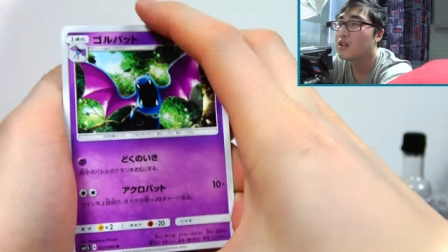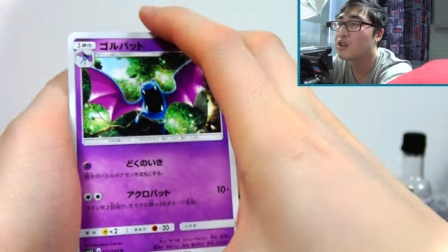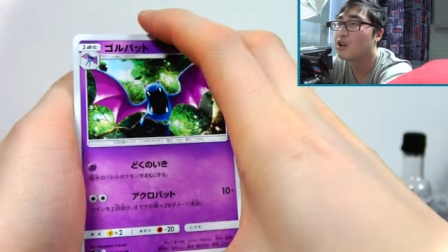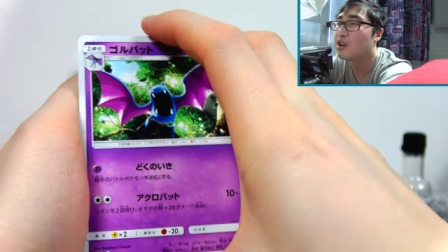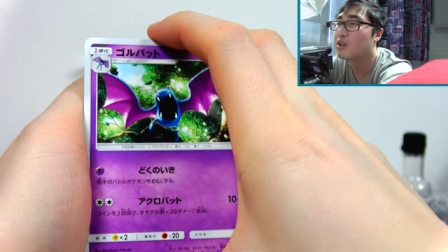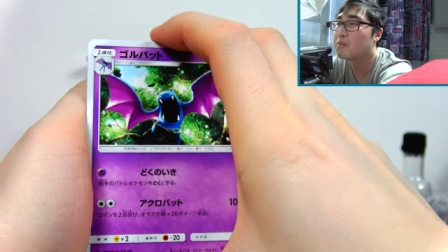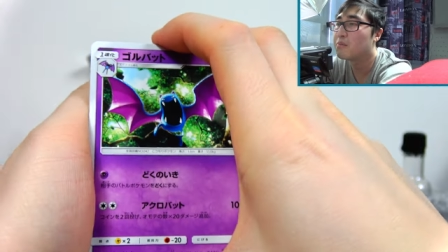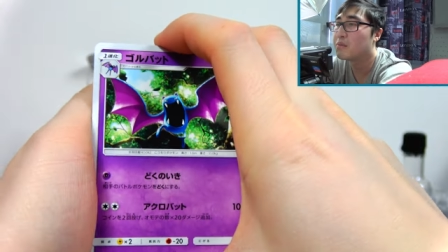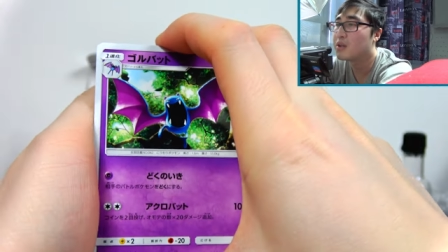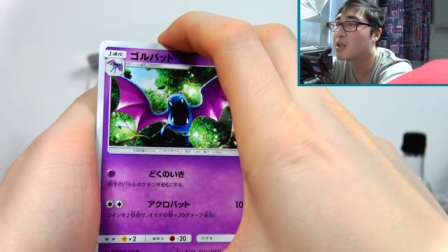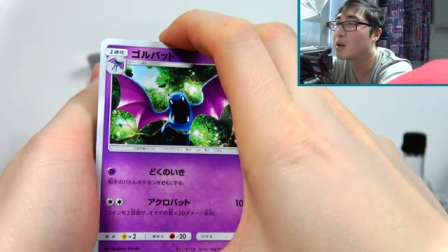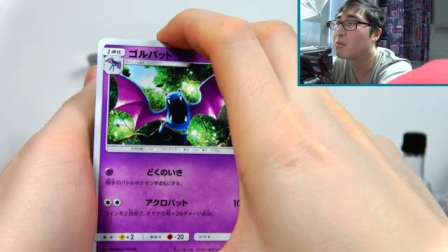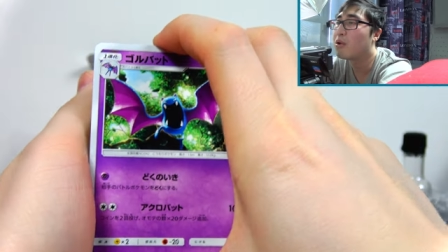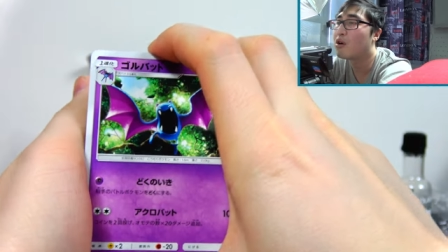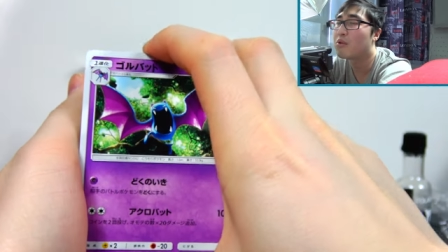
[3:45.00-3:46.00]
couldn't be
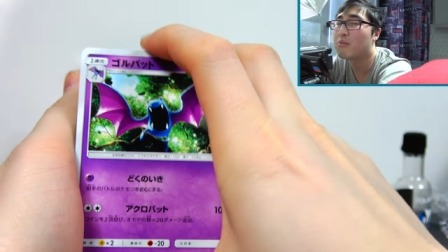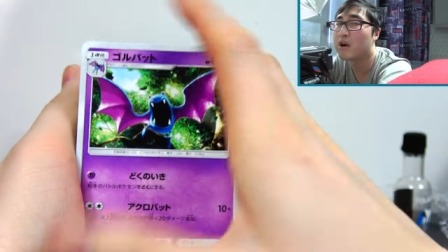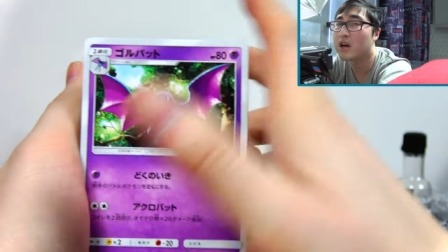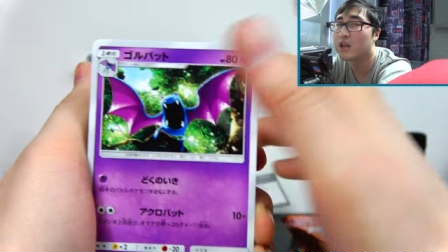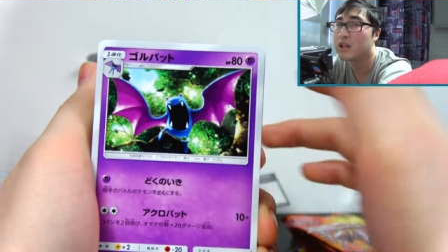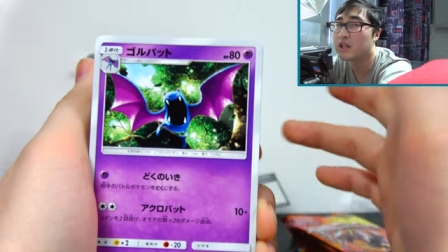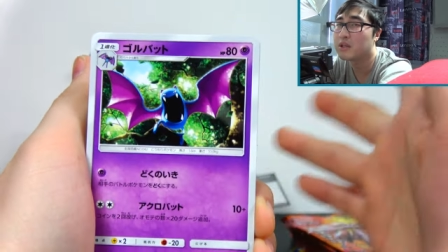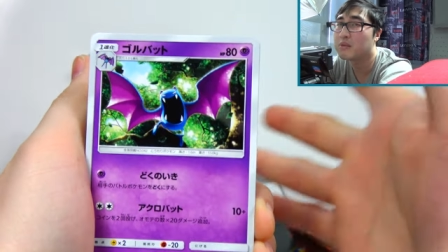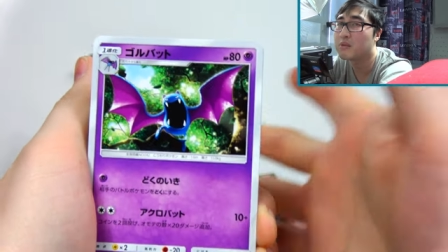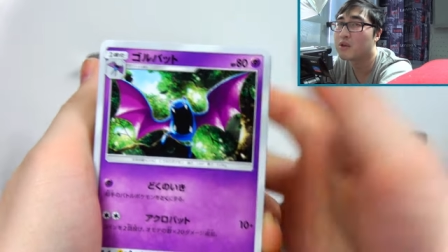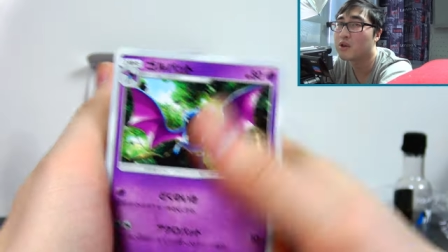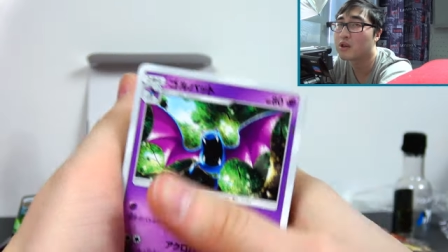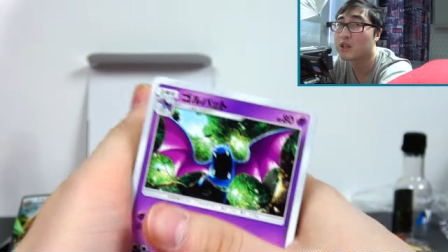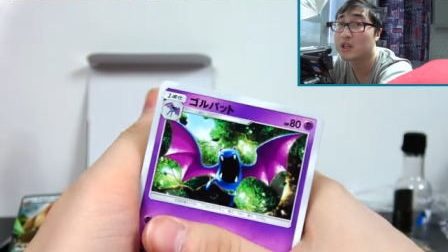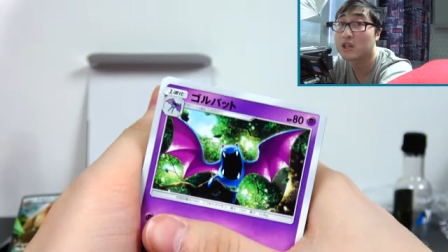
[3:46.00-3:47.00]
a Pokemon
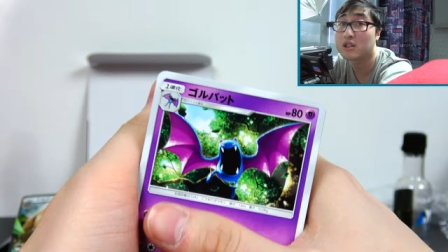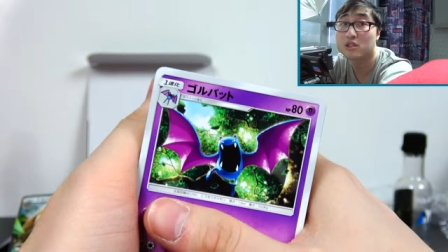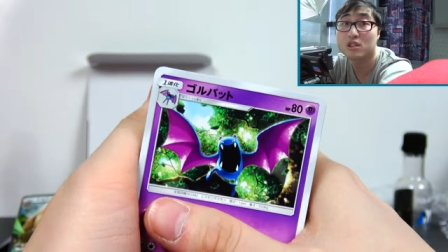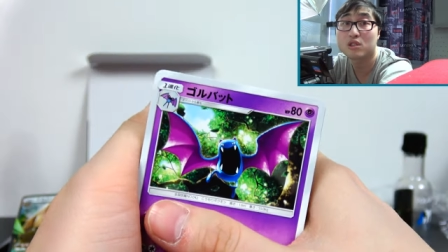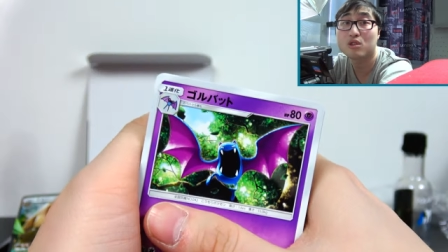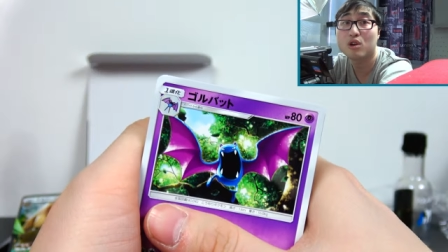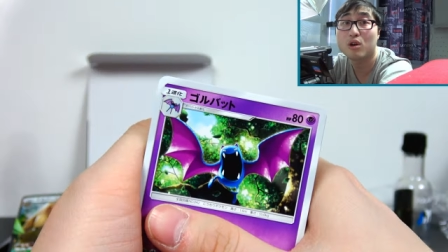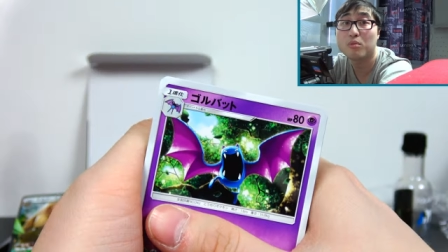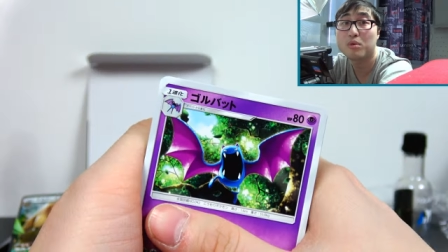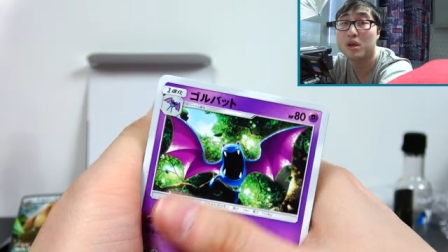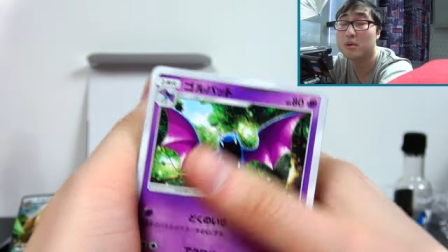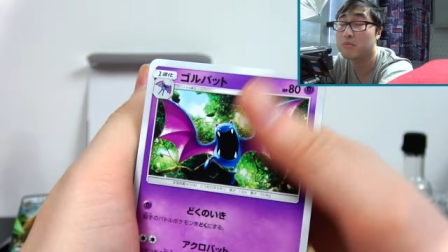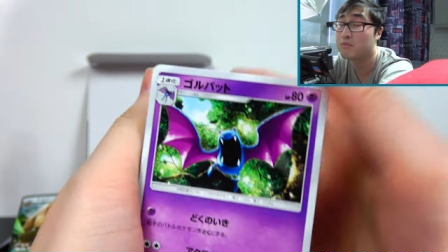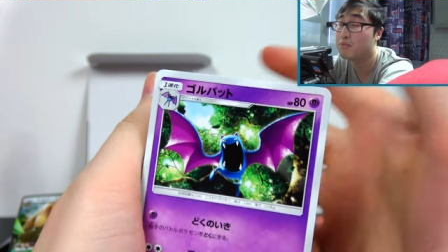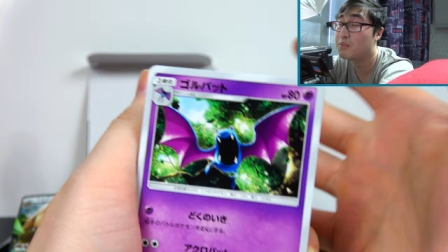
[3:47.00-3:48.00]
anymore, he can just go be
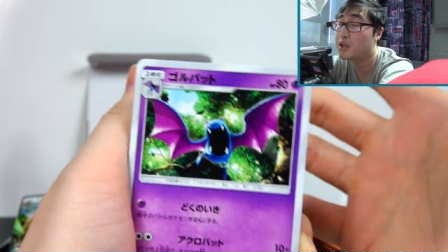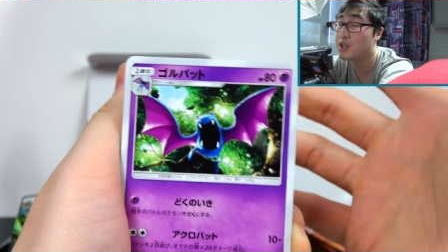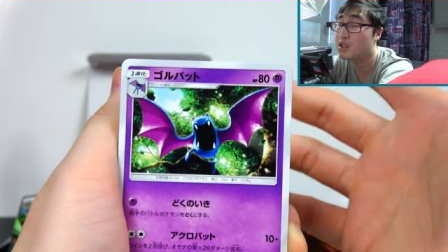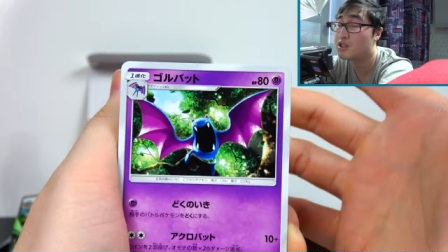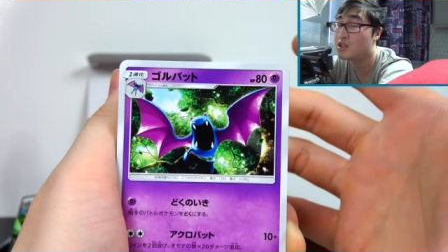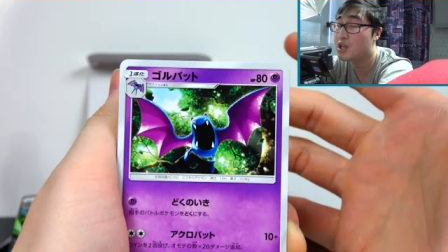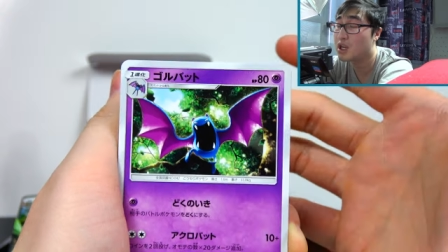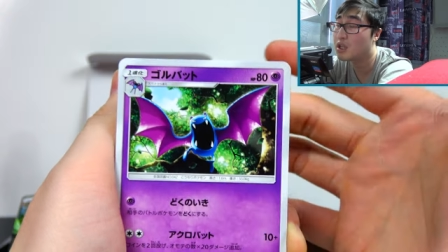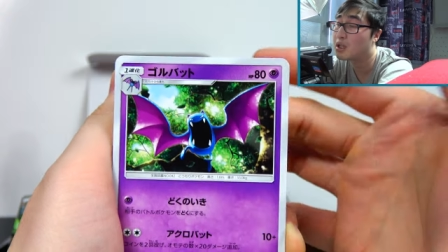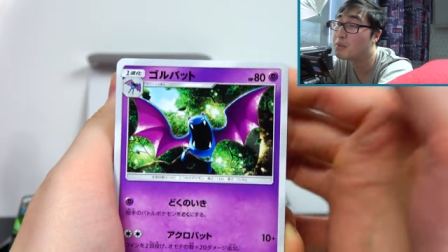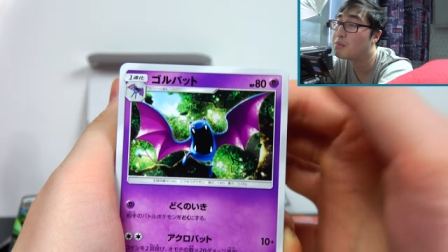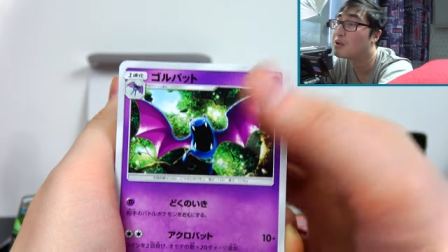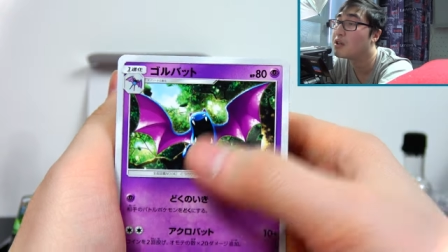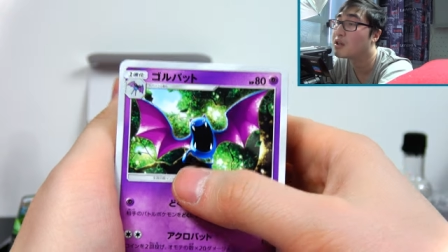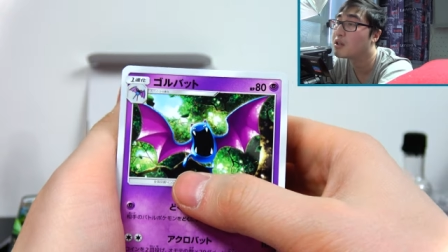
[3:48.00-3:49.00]
and be a jelly
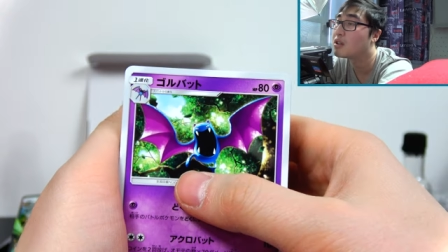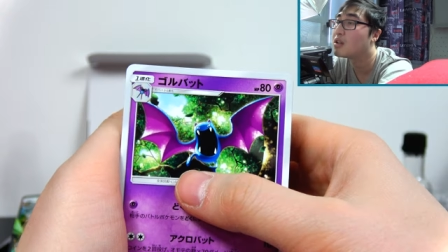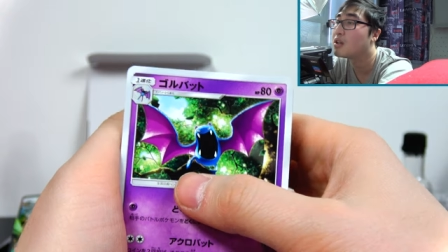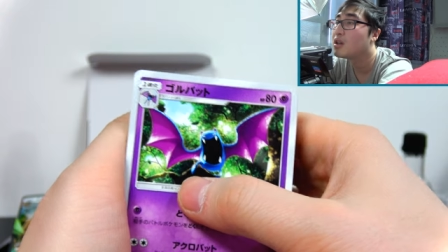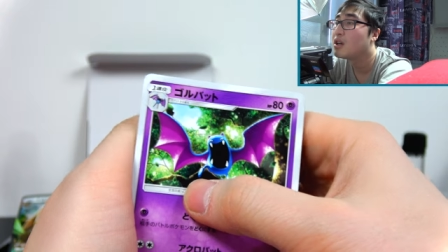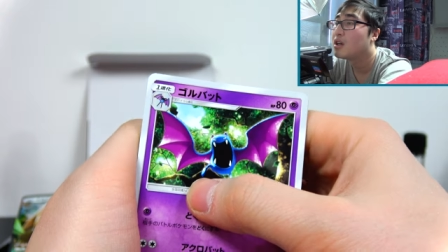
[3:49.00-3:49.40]
bean.